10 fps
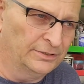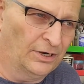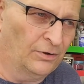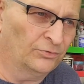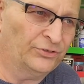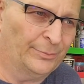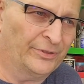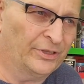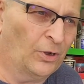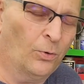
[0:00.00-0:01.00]
some
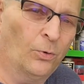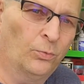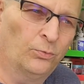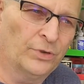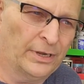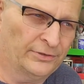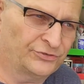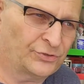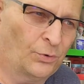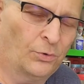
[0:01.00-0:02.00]
of the old
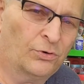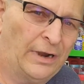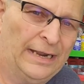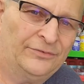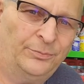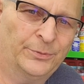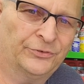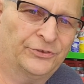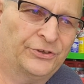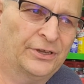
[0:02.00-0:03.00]
school
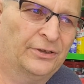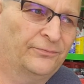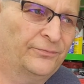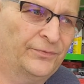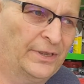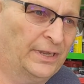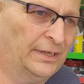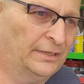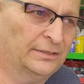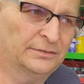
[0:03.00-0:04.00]
Craftsman stuff.
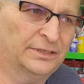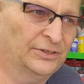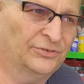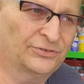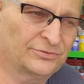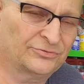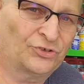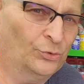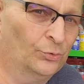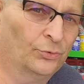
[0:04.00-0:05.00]
And his
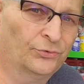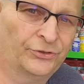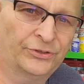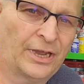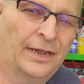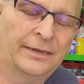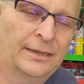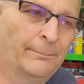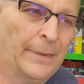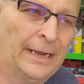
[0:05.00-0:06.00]
tools has got
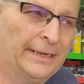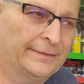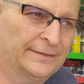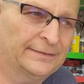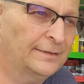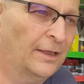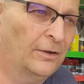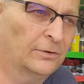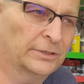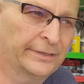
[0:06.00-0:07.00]
him by this
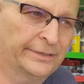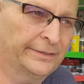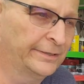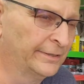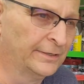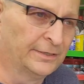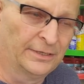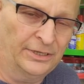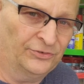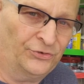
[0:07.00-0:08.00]
long in
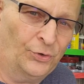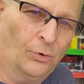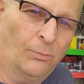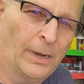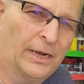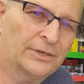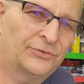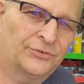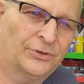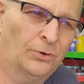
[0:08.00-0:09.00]
his toolbox.
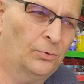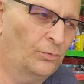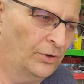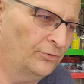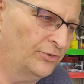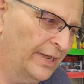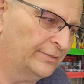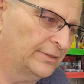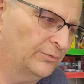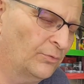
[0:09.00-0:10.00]
So there's
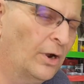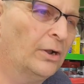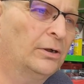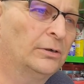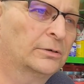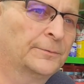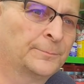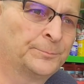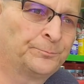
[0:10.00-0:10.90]
nothing wrong